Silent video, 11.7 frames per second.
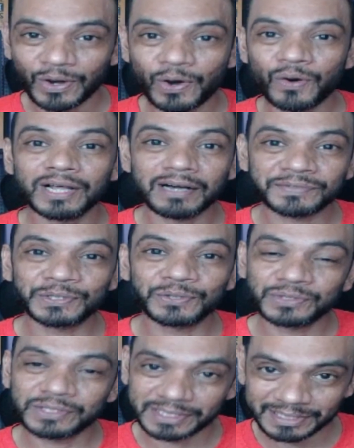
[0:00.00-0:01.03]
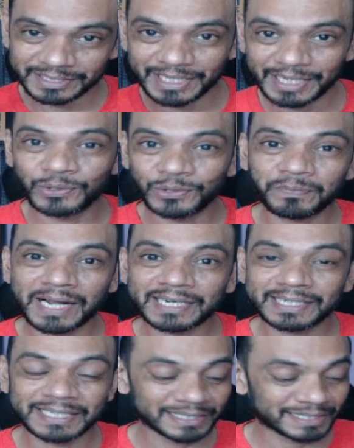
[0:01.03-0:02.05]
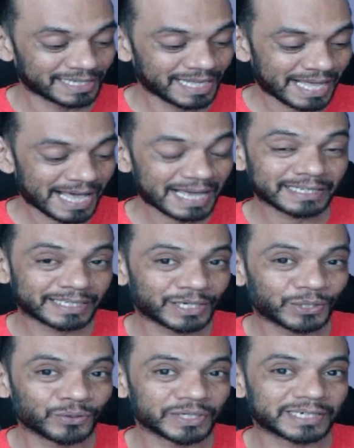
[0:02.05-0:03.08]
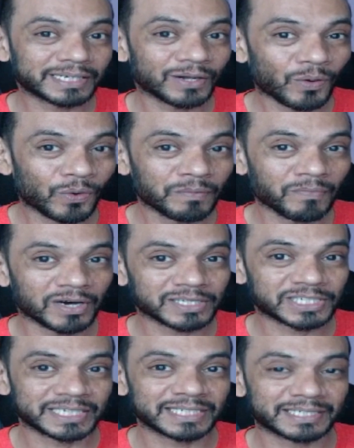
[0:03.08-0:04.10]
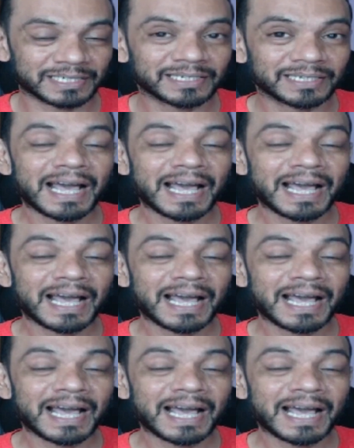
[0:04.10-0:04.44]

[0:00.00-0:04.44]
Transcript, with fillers: all afternoons, they do practice and they do it in OMR sheet,